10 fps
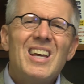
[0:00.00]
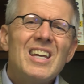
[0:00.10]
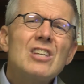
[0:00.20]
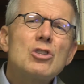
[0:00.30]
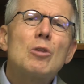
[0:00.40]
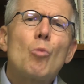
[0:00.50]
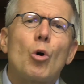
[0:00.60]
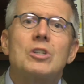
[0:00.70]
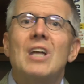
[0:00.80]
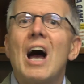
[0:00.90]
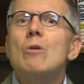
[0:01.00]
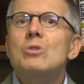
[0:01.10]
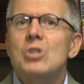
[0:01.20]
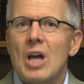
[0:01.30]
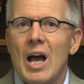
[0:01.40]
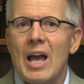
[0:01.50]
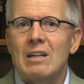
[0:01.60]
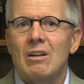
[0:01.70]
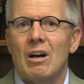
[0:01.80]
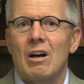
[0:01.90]
Is there more
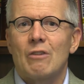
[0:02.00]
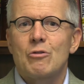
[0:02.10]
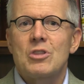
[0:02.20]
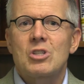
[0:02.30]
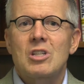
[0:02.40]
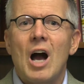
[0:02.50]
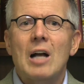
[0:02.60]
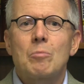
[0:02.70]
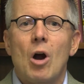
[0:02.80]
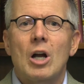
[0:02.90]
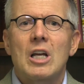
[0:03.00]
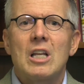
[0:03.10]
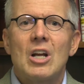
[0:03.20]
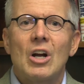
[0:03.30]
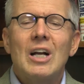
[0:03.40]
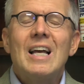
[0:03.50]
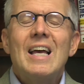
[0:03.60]
downside for the stock market here?